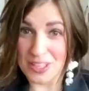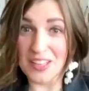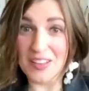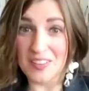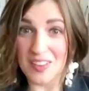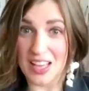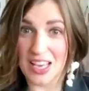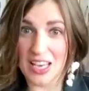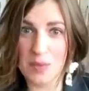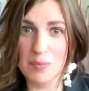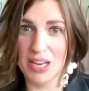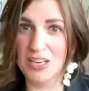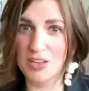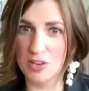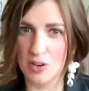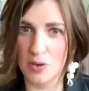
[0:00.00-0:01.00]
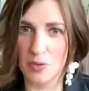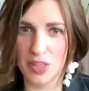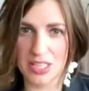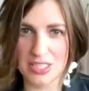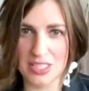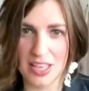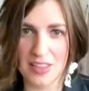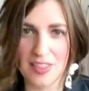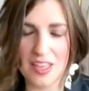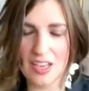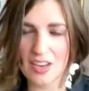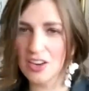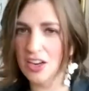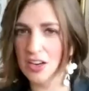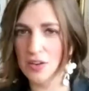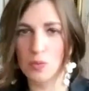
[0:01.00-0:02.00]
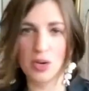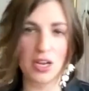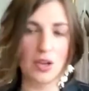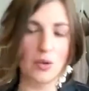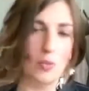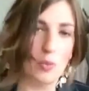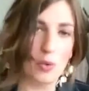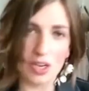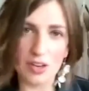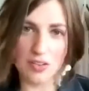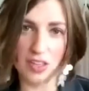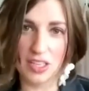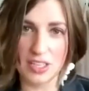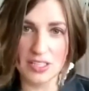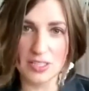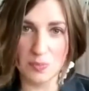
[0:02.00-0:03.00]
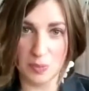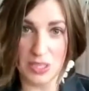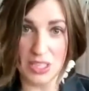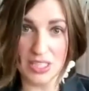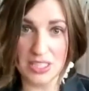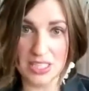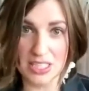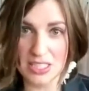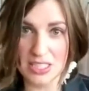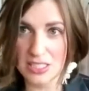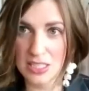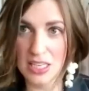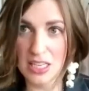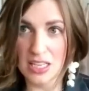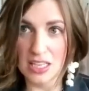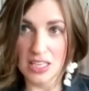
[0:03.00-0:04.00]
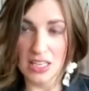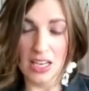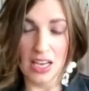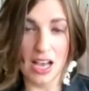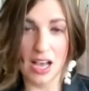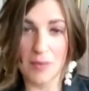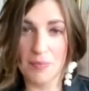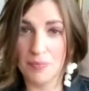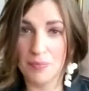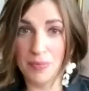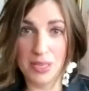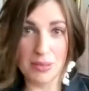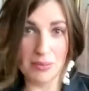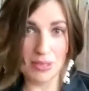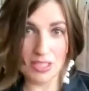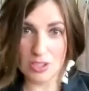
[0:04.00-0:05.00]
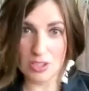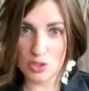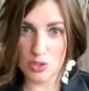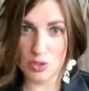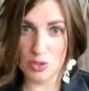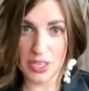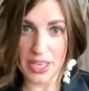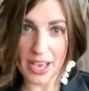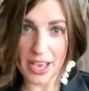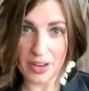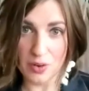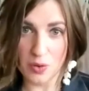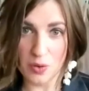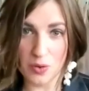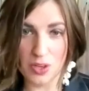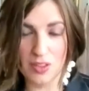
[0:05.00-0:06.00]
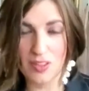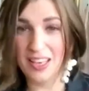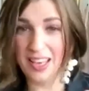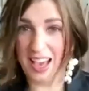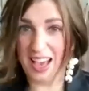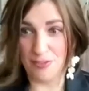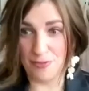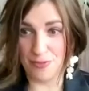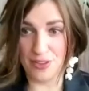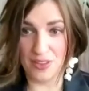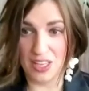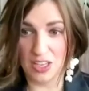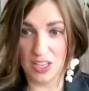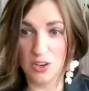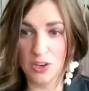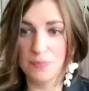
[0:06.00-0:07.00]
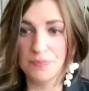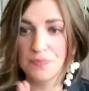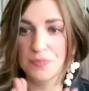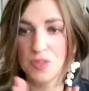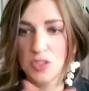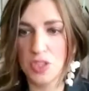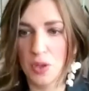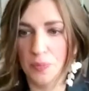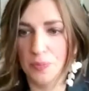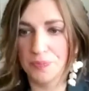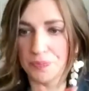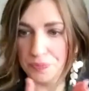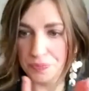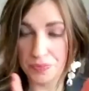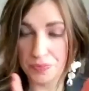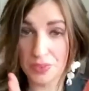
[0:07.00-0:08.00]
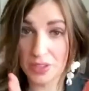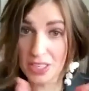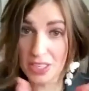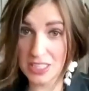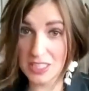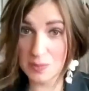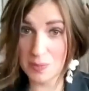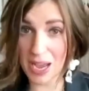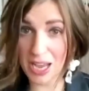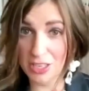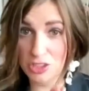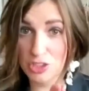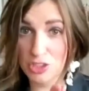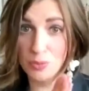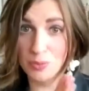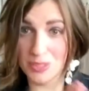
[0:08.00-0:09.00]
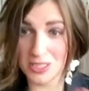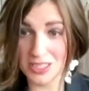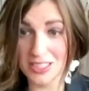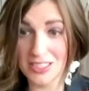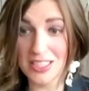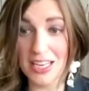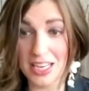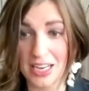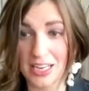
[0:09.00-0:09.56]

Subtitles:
feel like, but I know that's in there. And when I wear these pieces, maybe it's a certain category, like I feel like her. So it's match your business